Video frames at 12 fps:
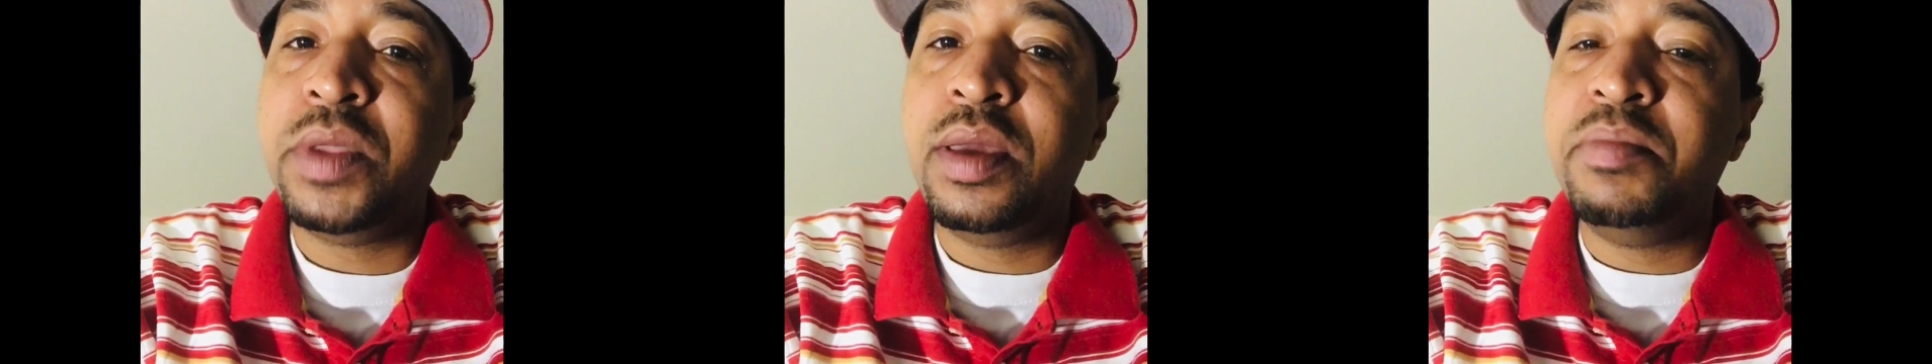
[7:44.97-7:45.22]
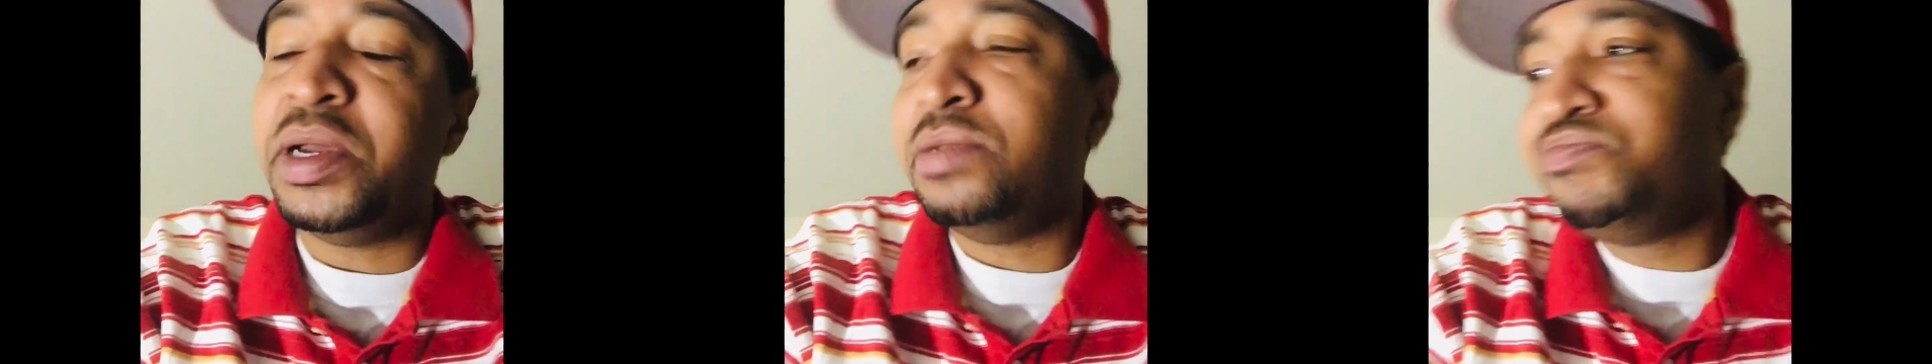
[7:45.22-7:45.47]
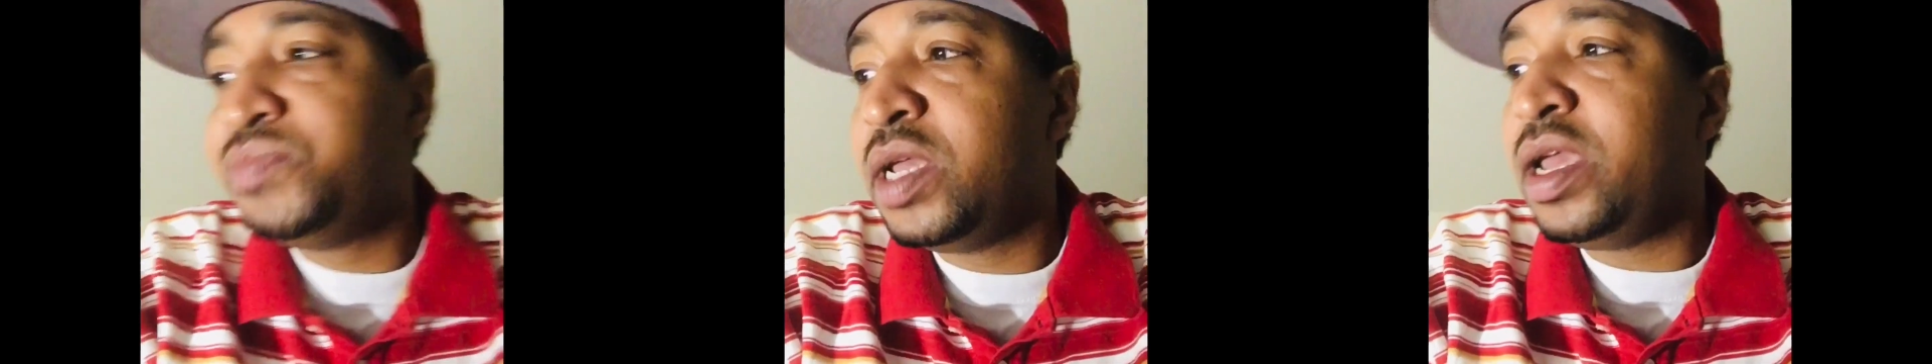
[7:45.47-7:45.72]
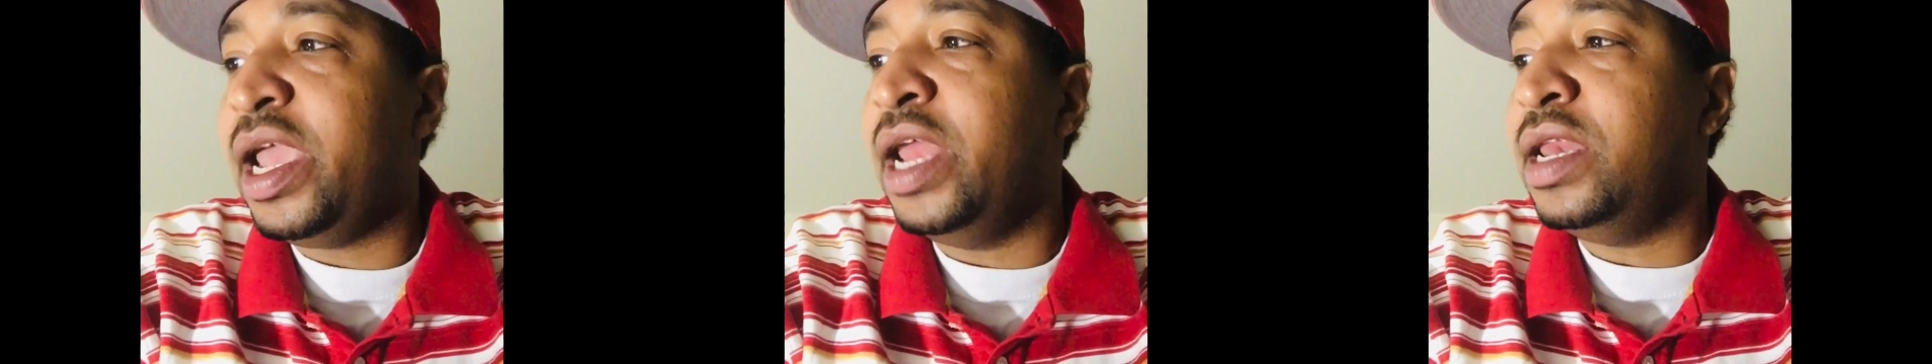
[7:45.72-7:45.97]
But
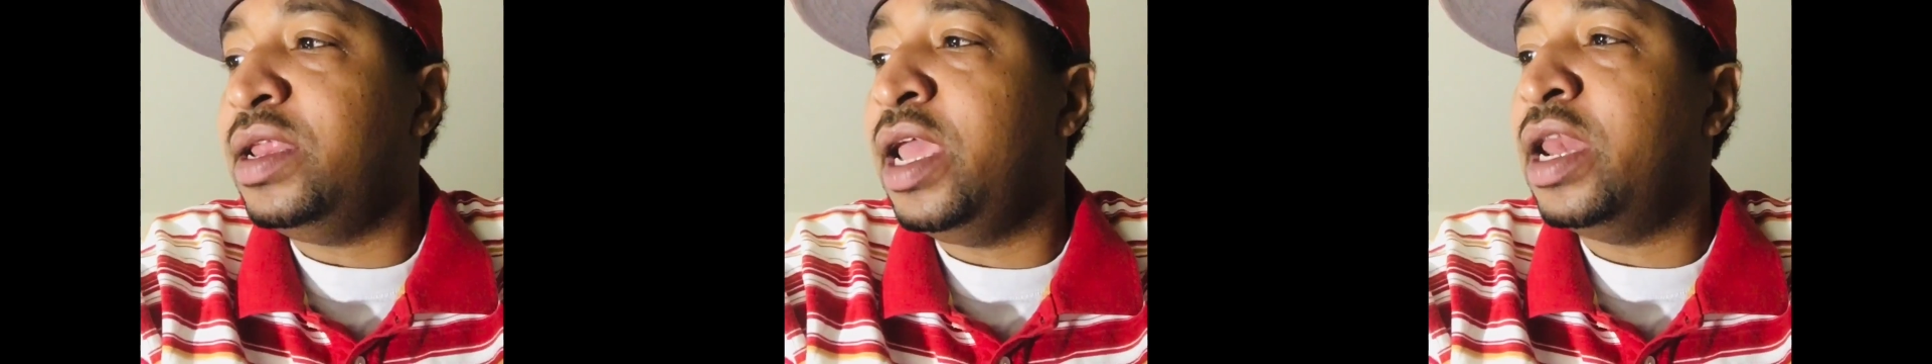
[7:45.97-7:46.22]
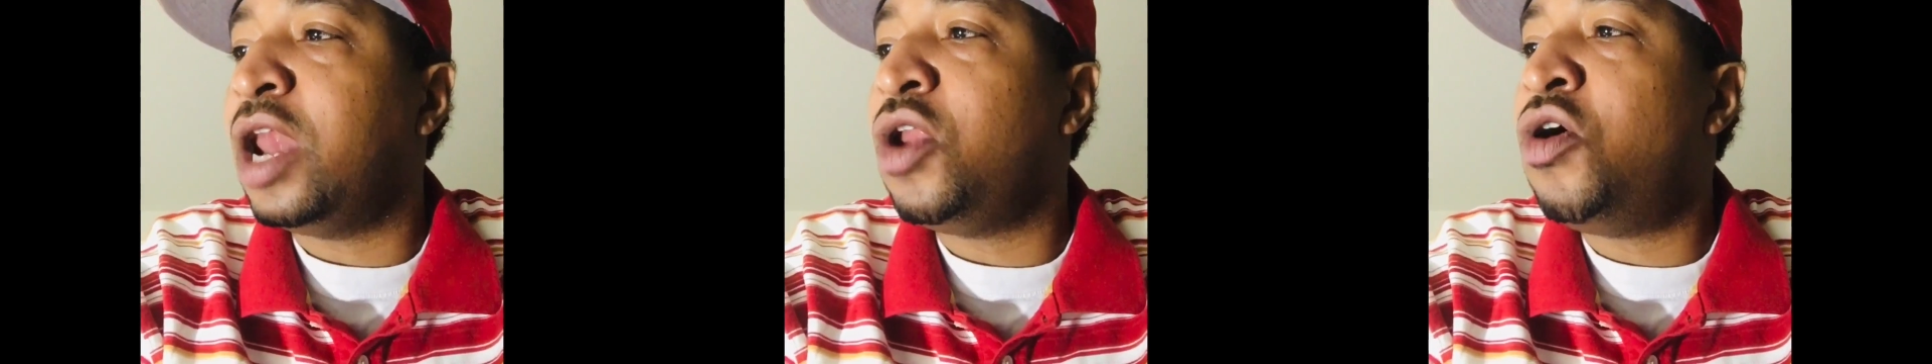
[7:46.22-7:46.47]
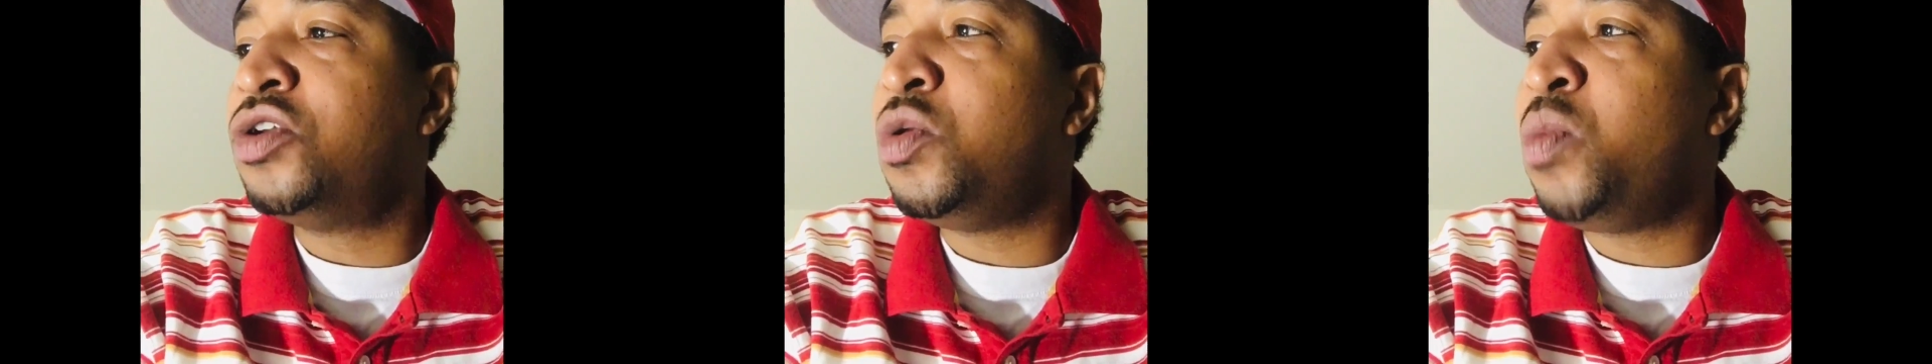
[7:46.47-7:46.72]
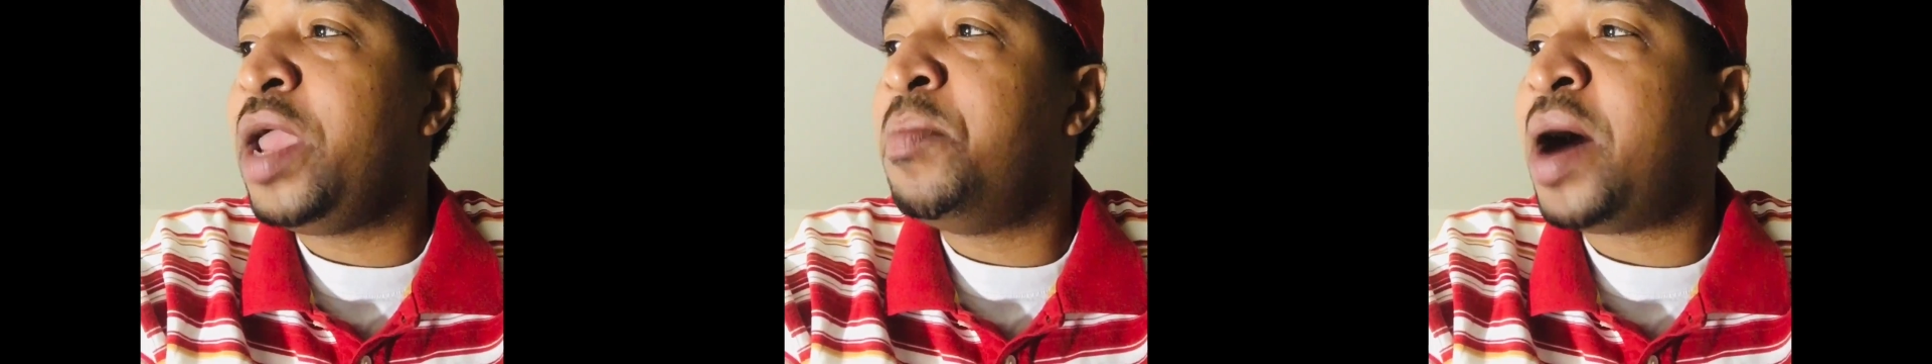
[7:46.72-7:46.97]
and along the
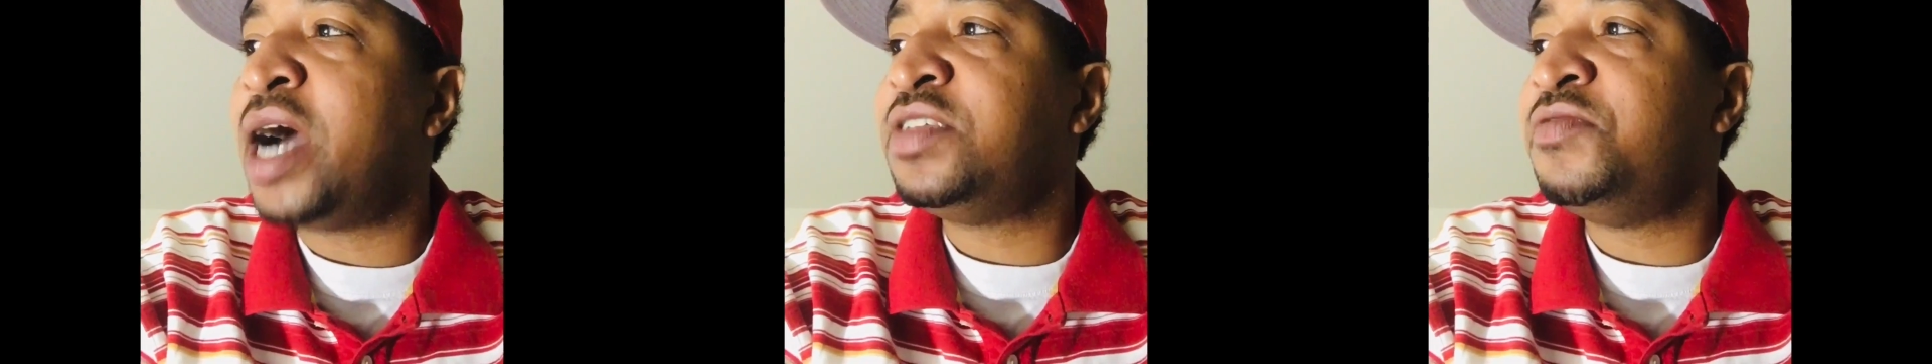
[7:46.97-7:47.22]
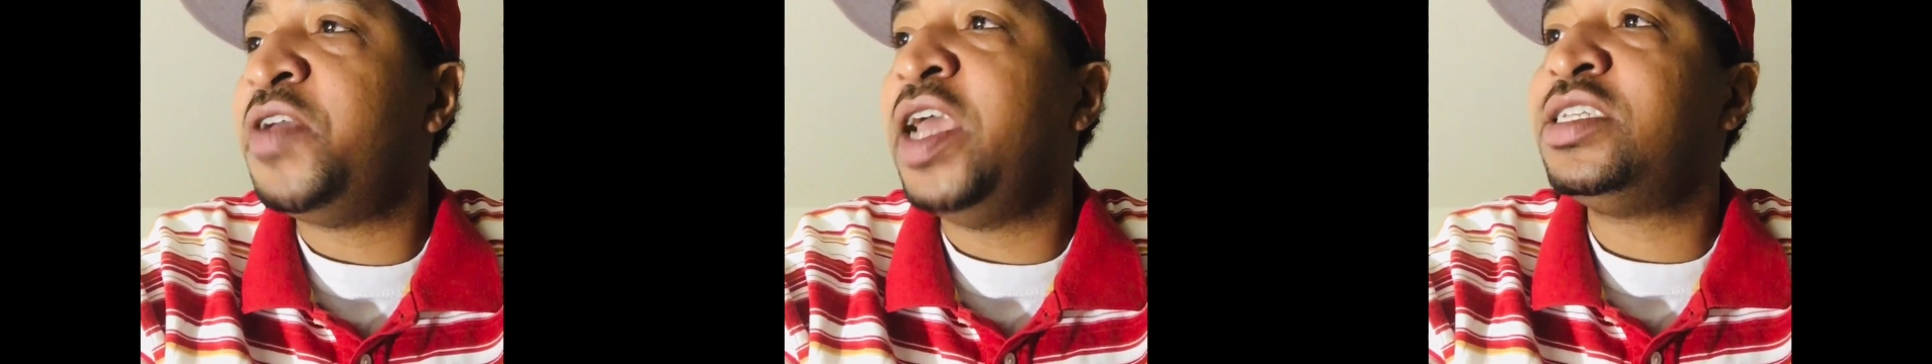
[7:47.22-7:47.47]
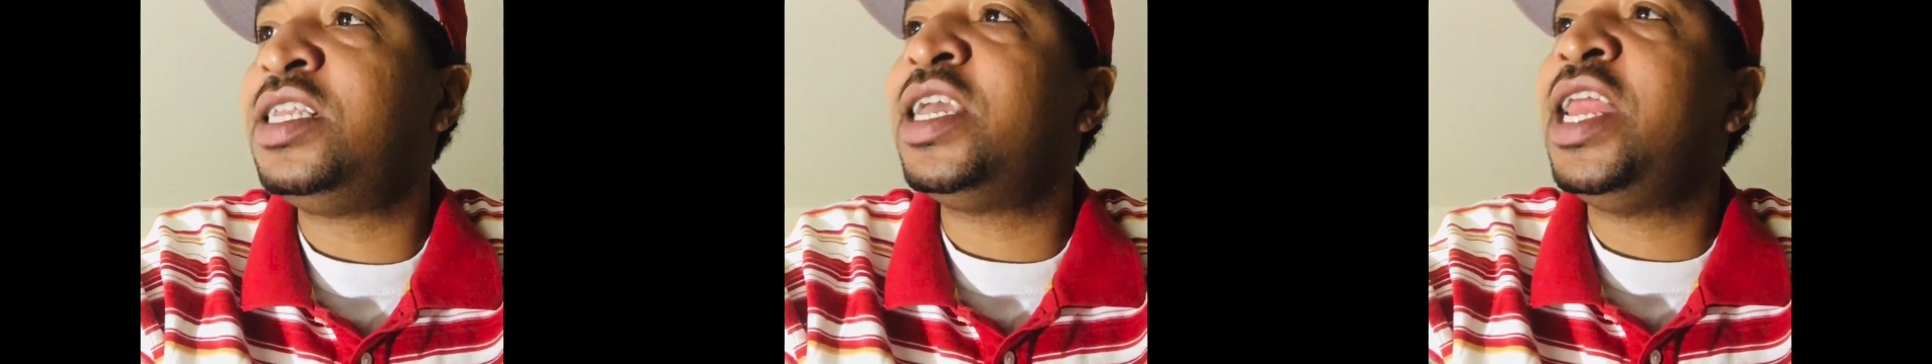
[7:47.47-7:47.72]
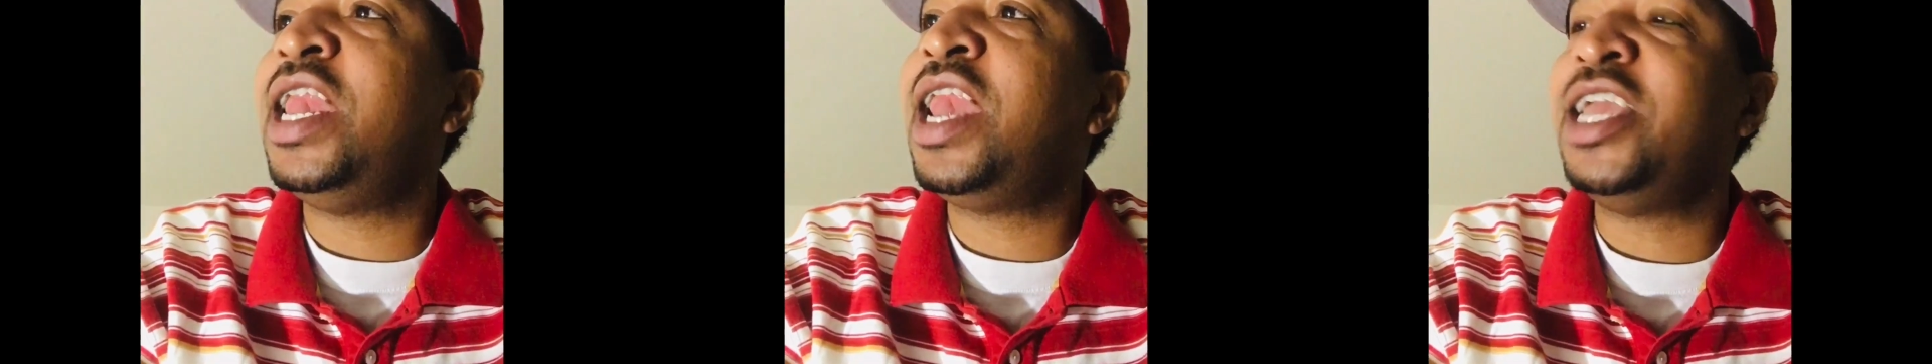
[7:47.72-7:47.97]
way, boxing fans looking
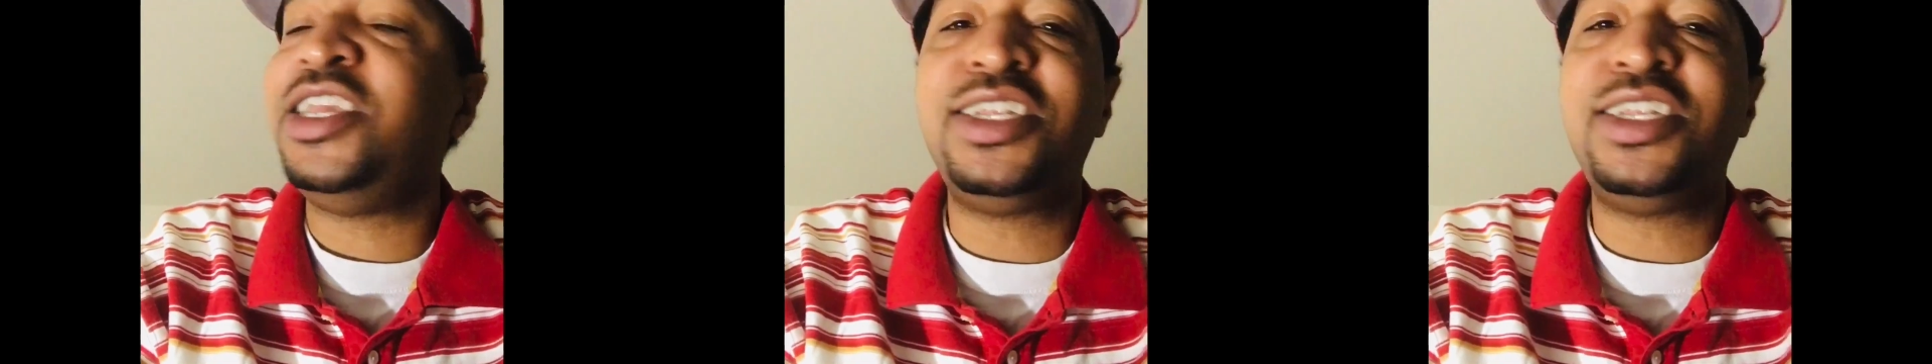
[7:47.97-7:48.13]
at it like,